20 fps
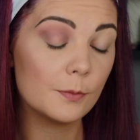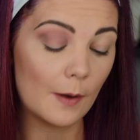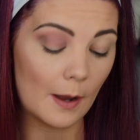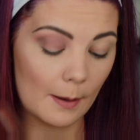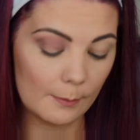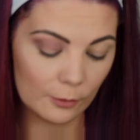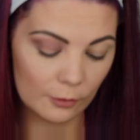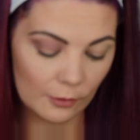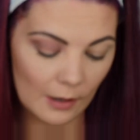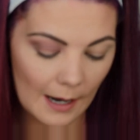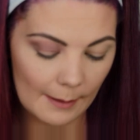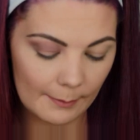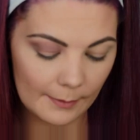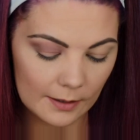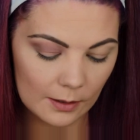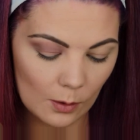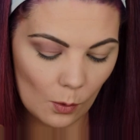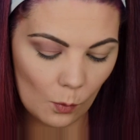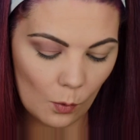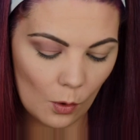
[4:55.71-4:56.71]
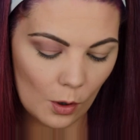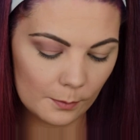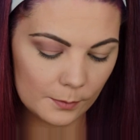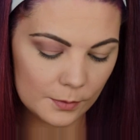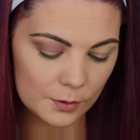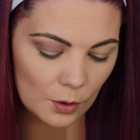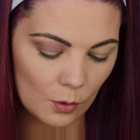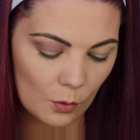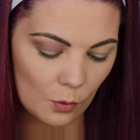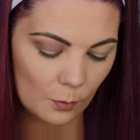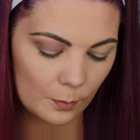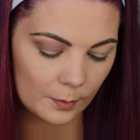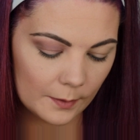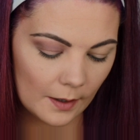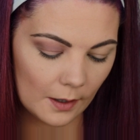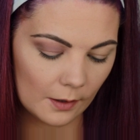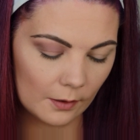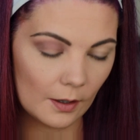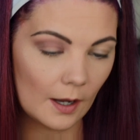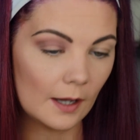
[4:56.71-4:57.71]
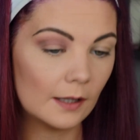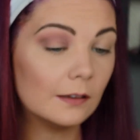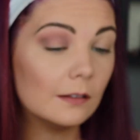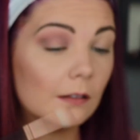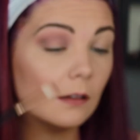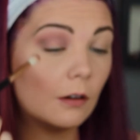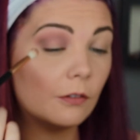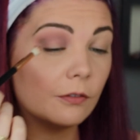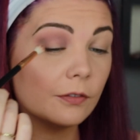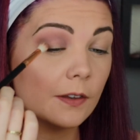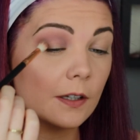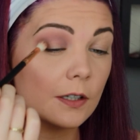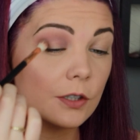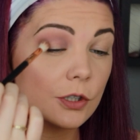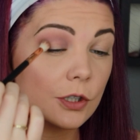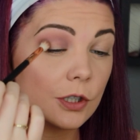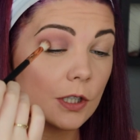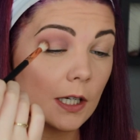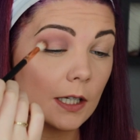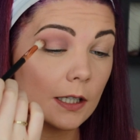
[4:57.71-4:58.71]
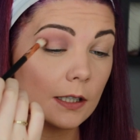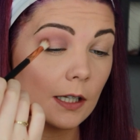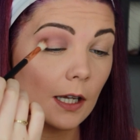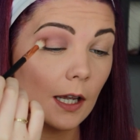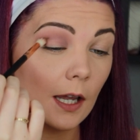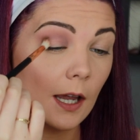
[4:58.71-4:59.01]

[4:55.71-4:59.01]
But I'm grabbing Warm Taupe now. I love this shade.